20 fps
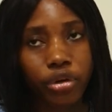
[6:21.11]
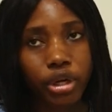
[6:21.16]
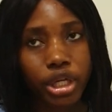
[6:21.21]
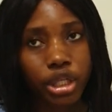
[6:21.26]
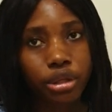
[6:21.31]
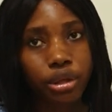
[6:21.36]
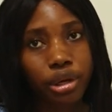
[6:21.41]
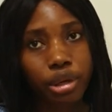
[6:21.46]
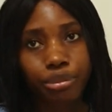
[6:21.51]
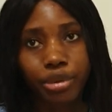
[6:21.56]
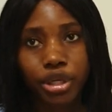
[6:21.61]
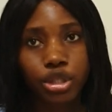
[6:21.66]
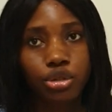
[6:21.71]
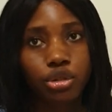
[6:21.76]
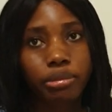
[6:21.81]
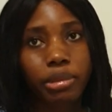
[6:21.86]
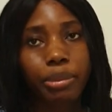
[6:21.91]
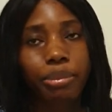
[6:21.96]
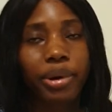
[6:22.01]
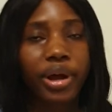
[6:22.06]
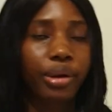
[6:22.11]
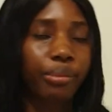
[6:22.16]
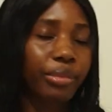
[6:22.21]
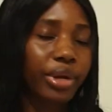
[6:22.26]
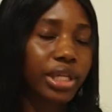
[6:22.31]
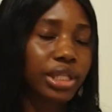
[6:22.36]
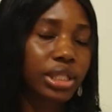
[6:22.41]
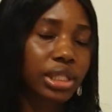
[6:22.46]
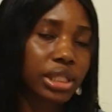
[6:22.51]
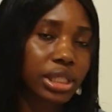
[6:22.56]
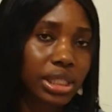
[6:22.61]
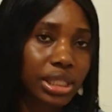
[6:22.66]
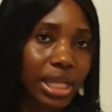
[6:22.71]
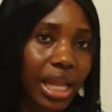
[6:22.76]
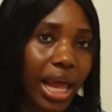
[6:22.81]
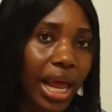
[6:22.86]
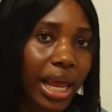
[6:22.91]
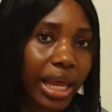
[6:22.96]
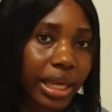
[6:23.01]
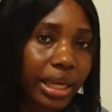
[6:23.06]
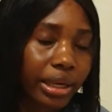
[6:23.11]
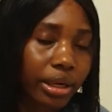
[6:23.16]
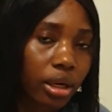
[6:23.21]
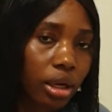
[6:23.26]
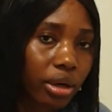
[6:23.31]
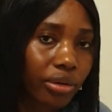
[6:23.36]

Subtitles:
a 3-bedroom apartment is like